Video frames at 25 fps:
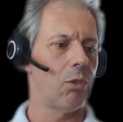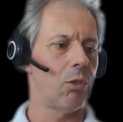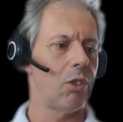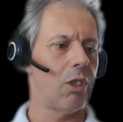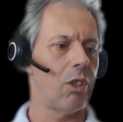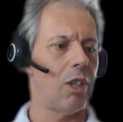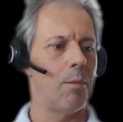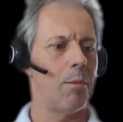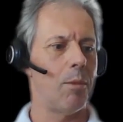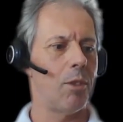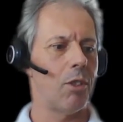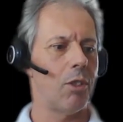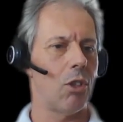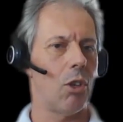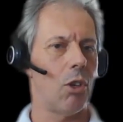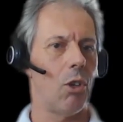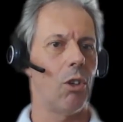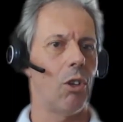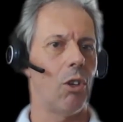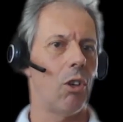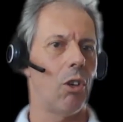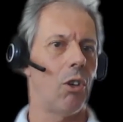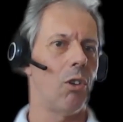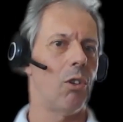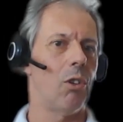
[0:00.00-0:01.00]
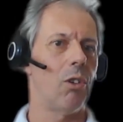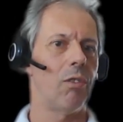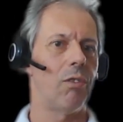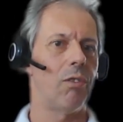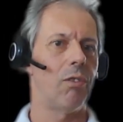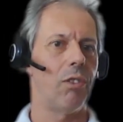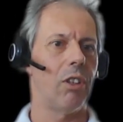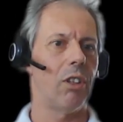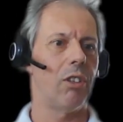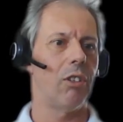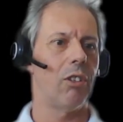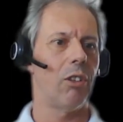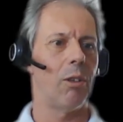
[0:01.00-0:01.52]
Diamonds Hong Kong, for
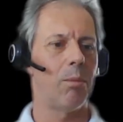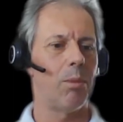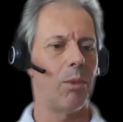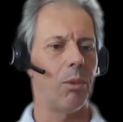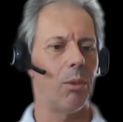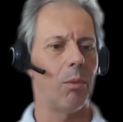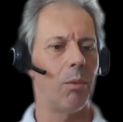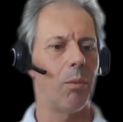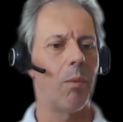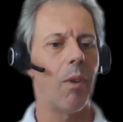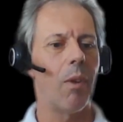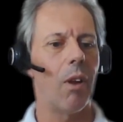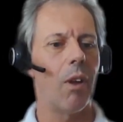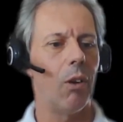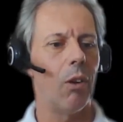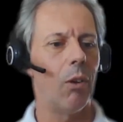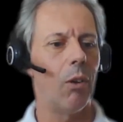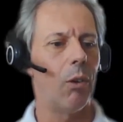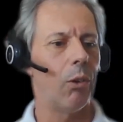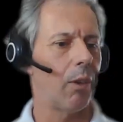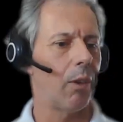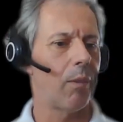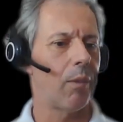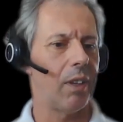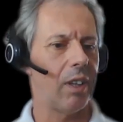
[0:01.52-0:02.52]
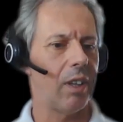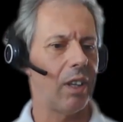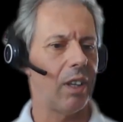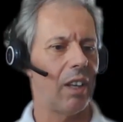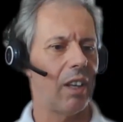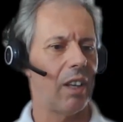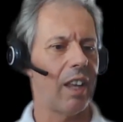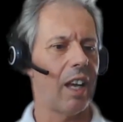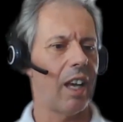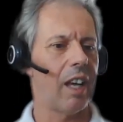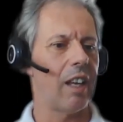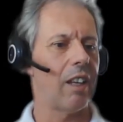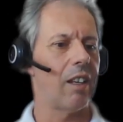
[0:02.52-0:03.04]
example, or something like
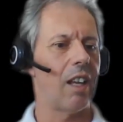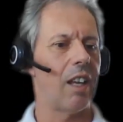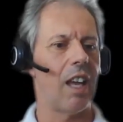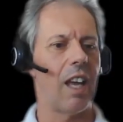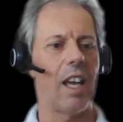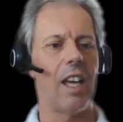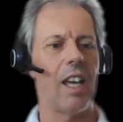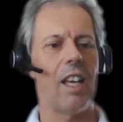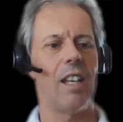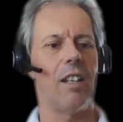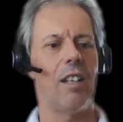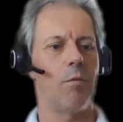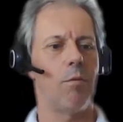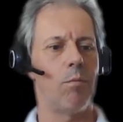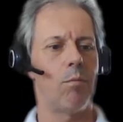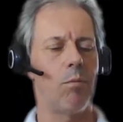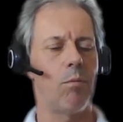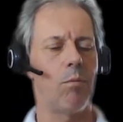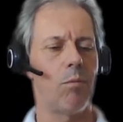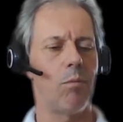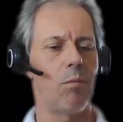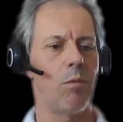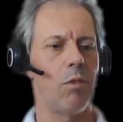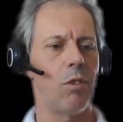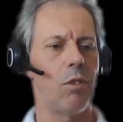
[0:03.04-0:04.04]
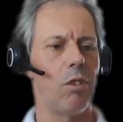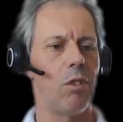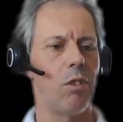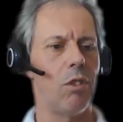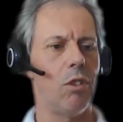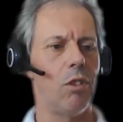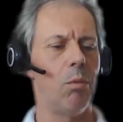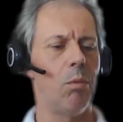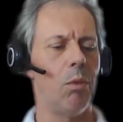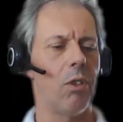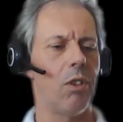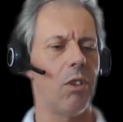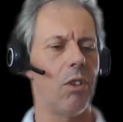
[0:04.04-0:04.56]
that. And
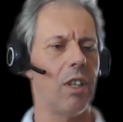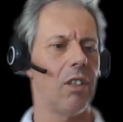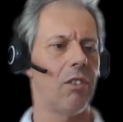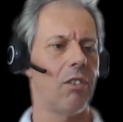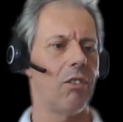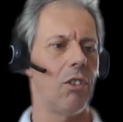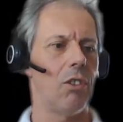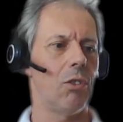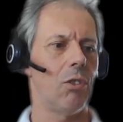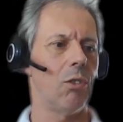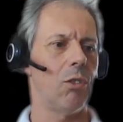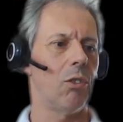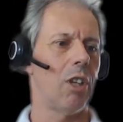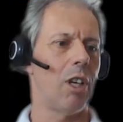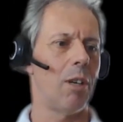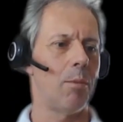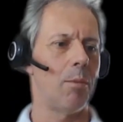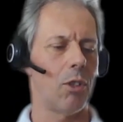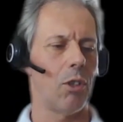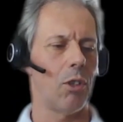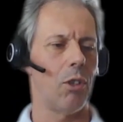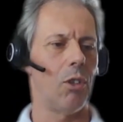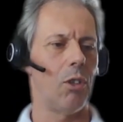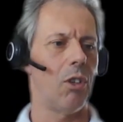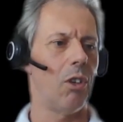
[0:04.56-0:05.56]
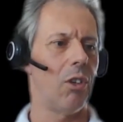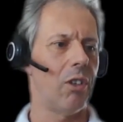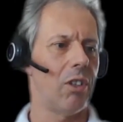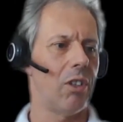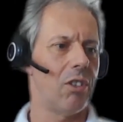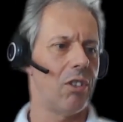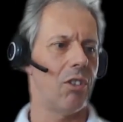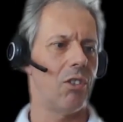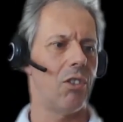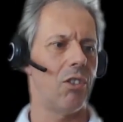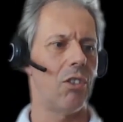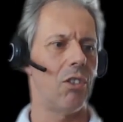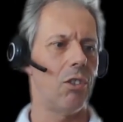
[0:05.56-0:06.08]
You would think Crystal Diamonds Hong Kong is
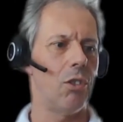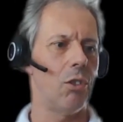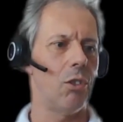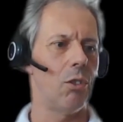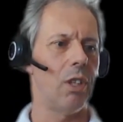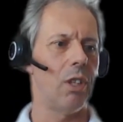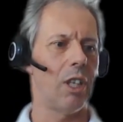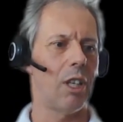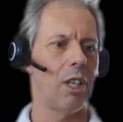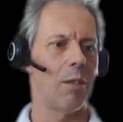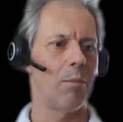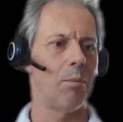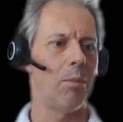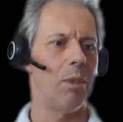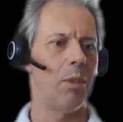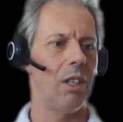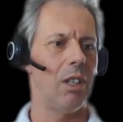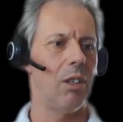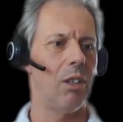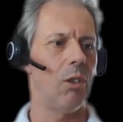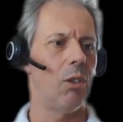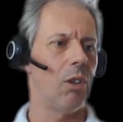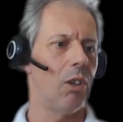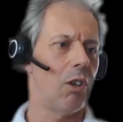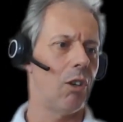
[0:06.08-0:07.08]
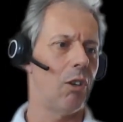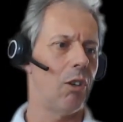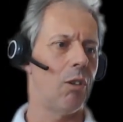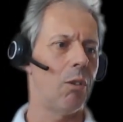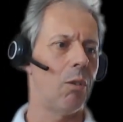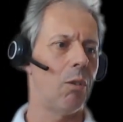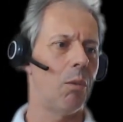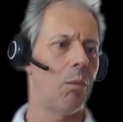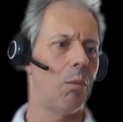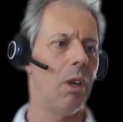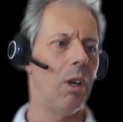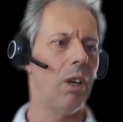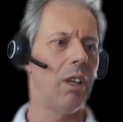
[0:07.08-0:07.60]
just a jewelry company in Hong Kong.
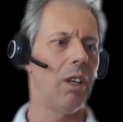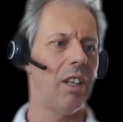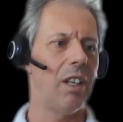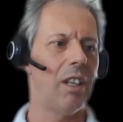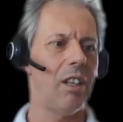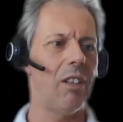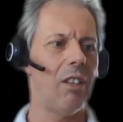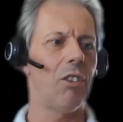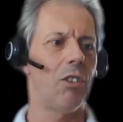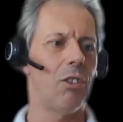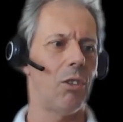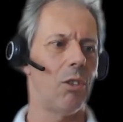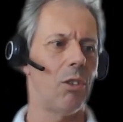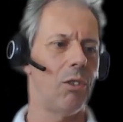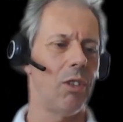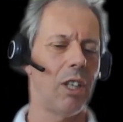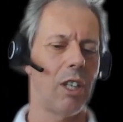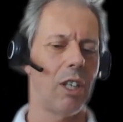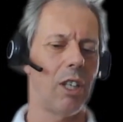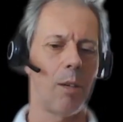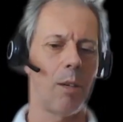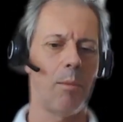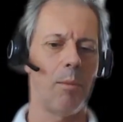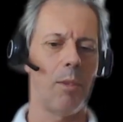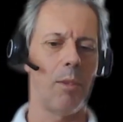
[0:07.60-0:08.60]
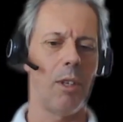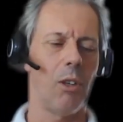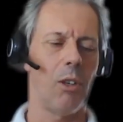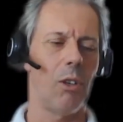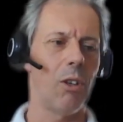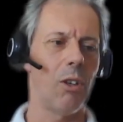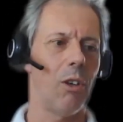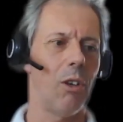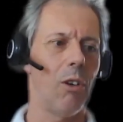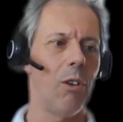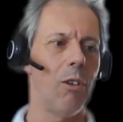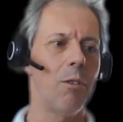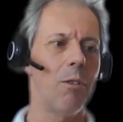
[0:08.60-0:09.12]
Well, it is a jewelry company in Hong
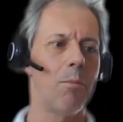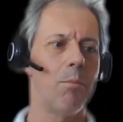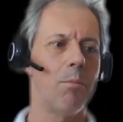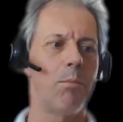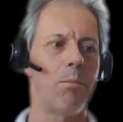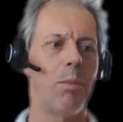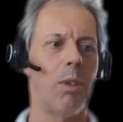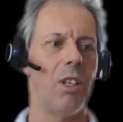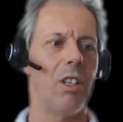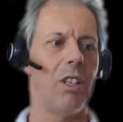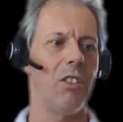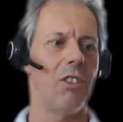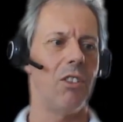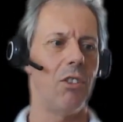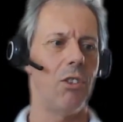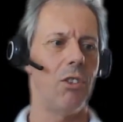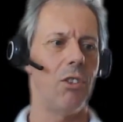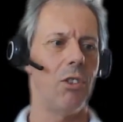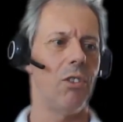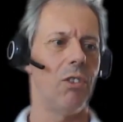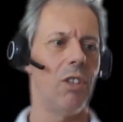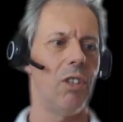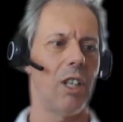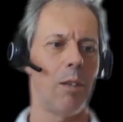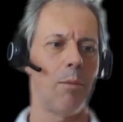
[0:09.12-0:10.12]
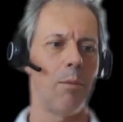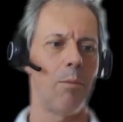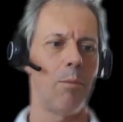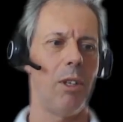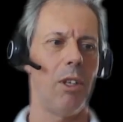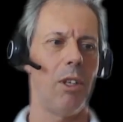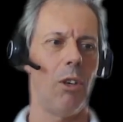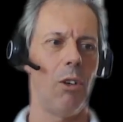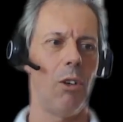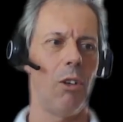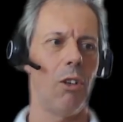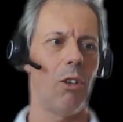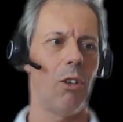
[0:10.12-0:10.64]
Kong, but it's a jewelry company
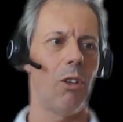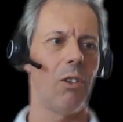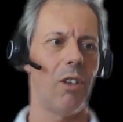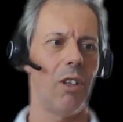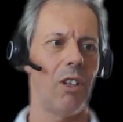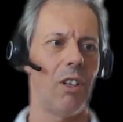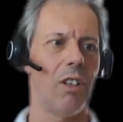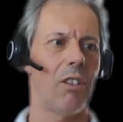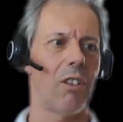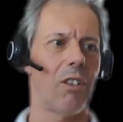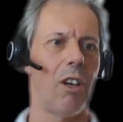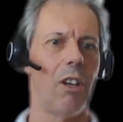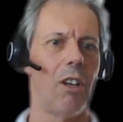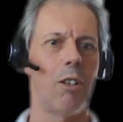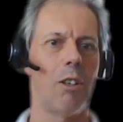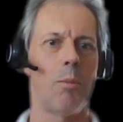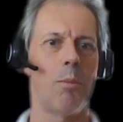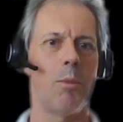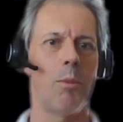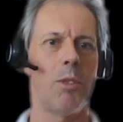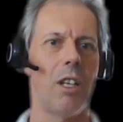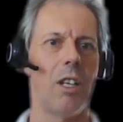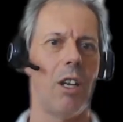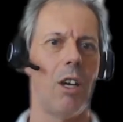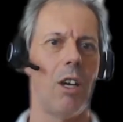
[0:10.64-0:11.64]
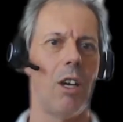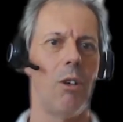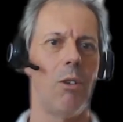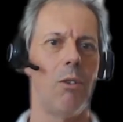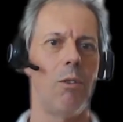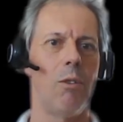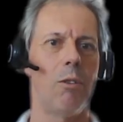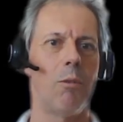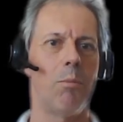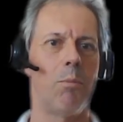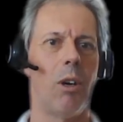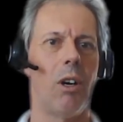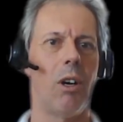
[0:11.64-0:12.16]
in Hong Kong that is one hundred percent
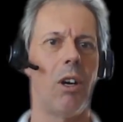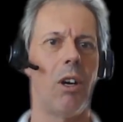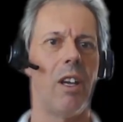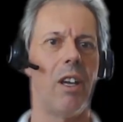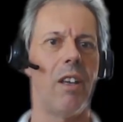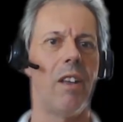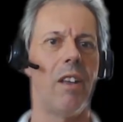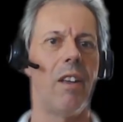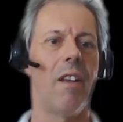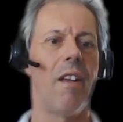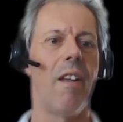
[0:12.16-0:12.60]
owned by